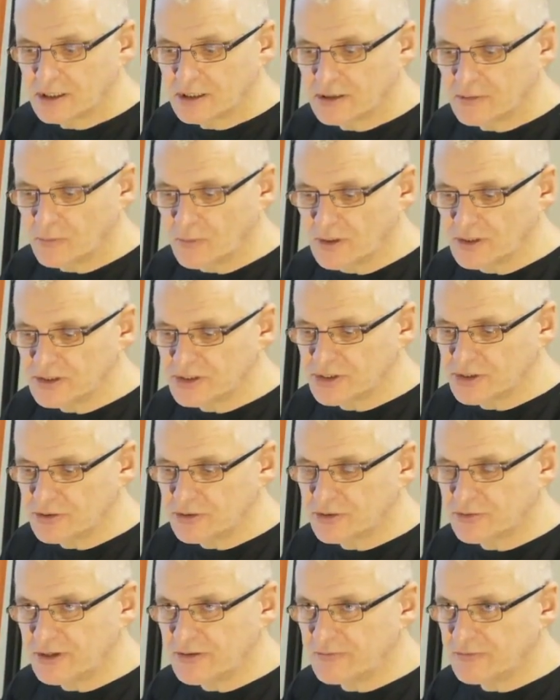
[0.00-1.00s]
1, 2,
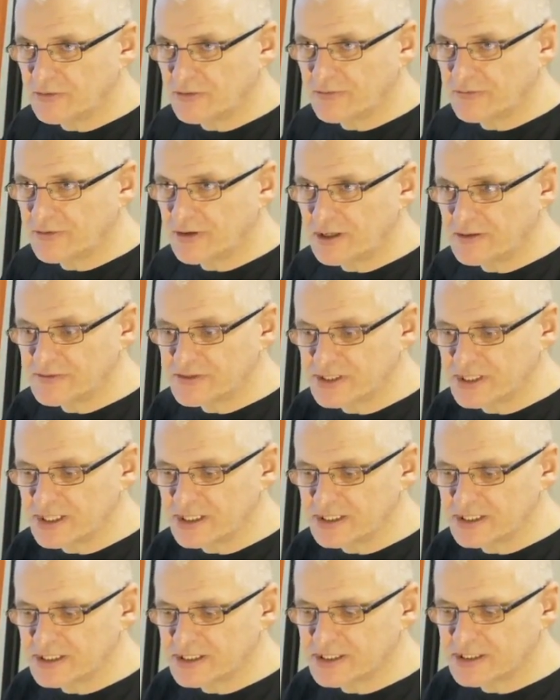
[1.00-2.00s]
3, 4, 5,
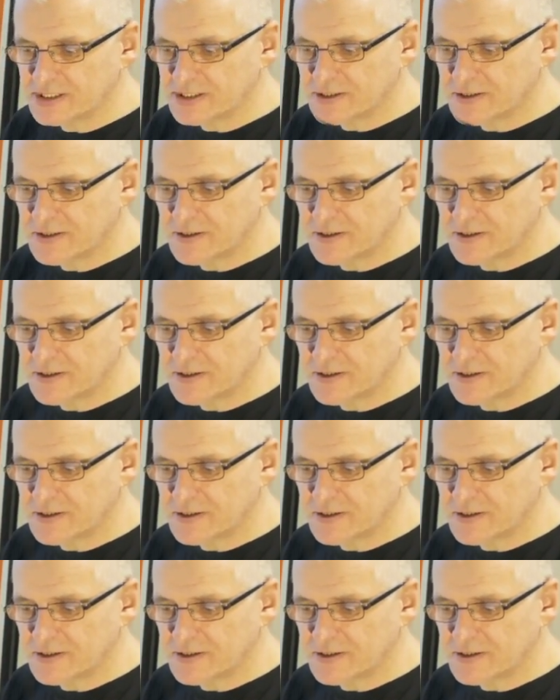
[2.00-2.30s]
6.